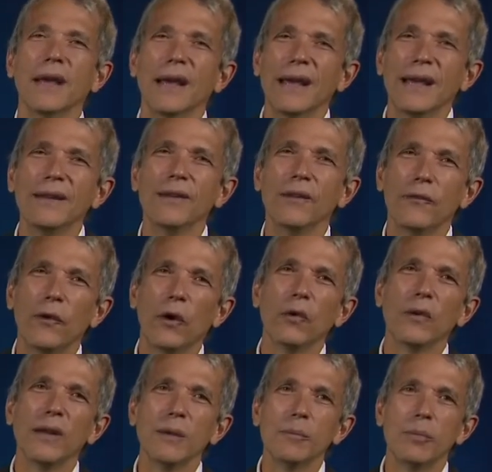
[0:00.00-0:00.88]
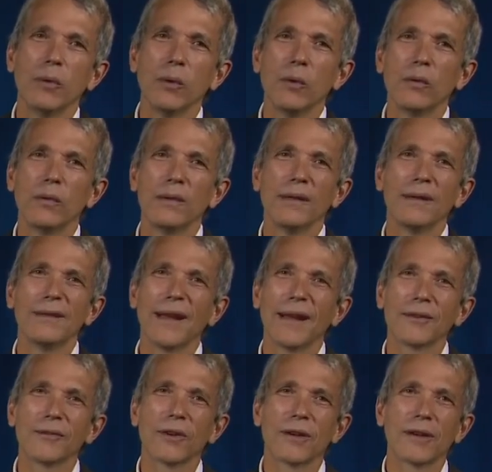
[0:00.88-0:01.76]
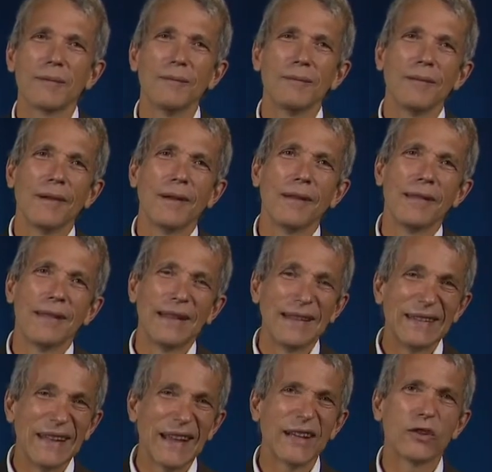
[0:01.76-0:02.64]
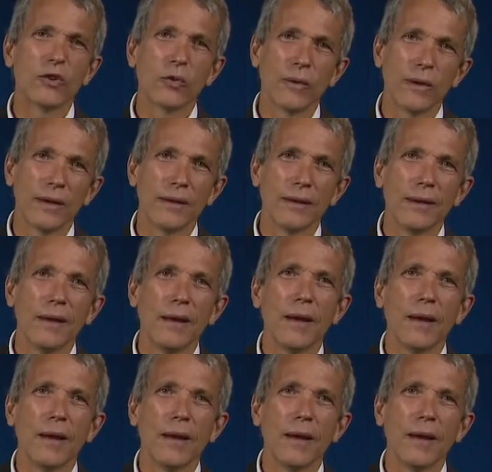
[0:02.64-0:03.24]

In the voting booth, the, electric, the electorate